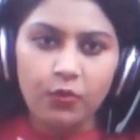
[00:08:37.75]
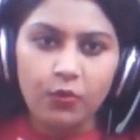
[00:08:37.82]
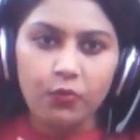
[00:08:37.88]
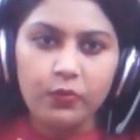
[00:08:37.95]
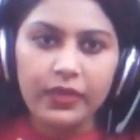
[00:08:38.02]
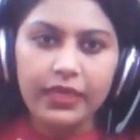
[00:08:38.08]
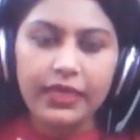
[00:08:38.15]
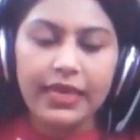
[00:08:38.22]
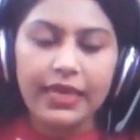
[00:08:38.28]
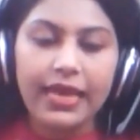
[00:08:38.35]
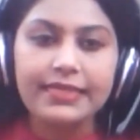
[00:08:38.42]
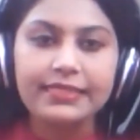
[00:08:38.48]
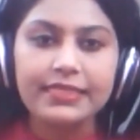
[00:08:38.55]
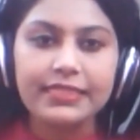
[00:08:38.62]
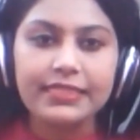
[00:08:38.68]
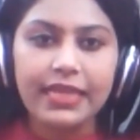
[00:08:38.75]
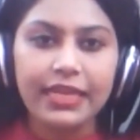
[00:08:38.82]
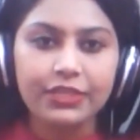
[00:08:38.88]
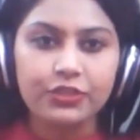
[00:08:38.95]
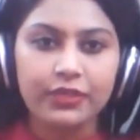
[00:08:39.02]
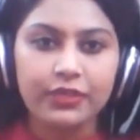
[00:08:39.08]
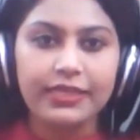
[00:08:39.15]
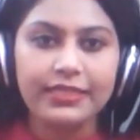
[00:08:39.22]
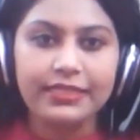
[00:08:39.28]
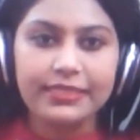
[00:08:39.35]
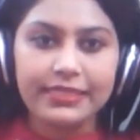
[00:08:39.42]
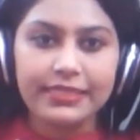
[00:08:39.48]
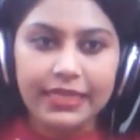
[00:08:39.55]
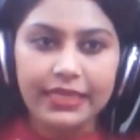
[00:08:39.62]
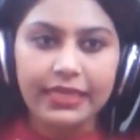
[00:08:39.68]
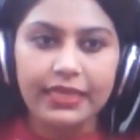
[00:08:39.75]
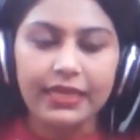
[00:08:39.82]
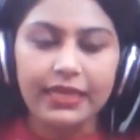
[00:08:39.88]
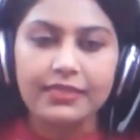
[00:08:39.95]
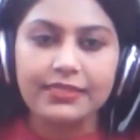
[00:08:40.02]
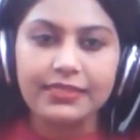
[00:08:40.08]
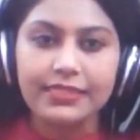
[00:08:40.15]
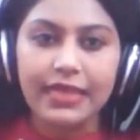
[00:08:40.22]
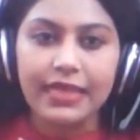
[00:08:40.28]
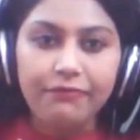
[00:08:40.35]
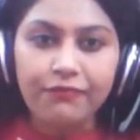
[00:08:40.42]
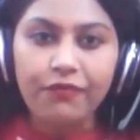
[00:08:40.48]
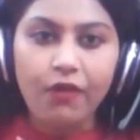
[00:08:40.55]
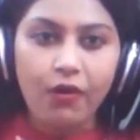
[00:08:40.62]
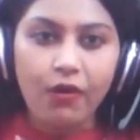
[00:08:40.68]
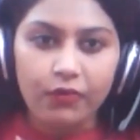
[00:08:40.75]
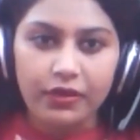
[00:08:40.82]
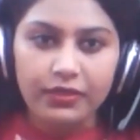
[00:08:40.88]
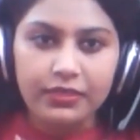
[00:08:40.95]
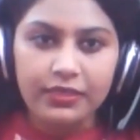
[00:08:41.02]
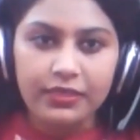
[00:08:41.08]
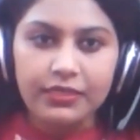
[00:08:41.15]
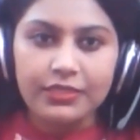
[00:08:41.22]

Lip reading: we hesitate in taking a step forward